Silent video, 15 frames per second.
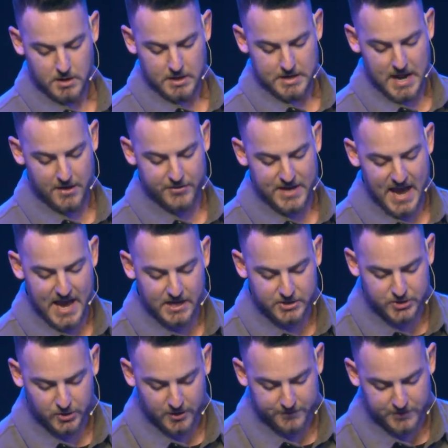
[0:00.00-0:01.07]
Now the
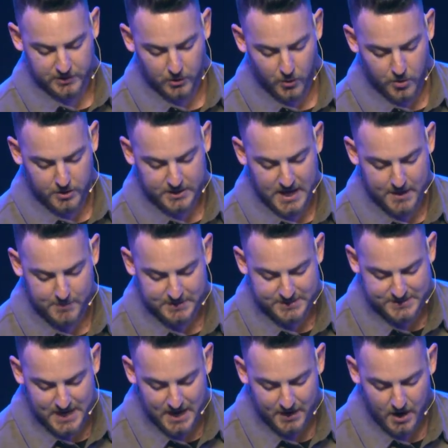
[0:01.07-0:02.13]
angel of the Lord came and
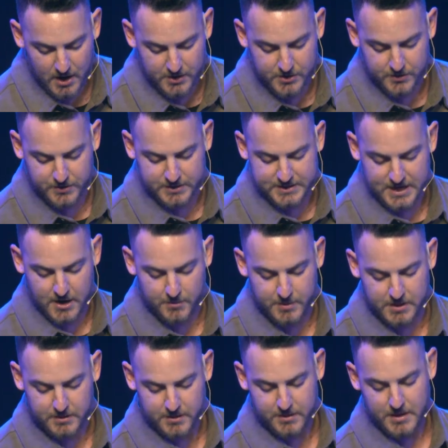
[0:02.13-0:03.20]
sat under the
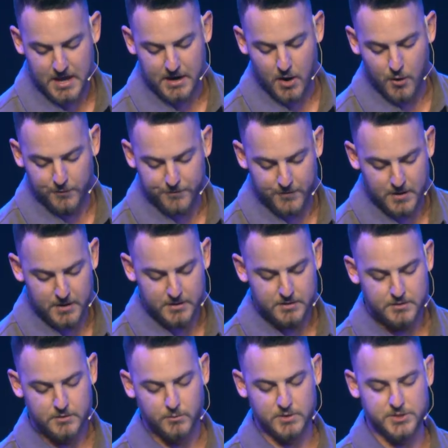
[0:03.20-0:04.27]
terebinth at Ophrah,
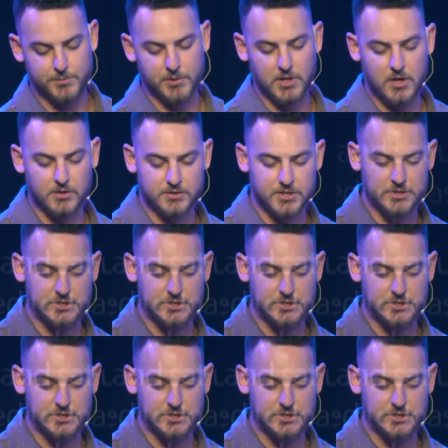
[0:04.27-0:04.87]
which belonged to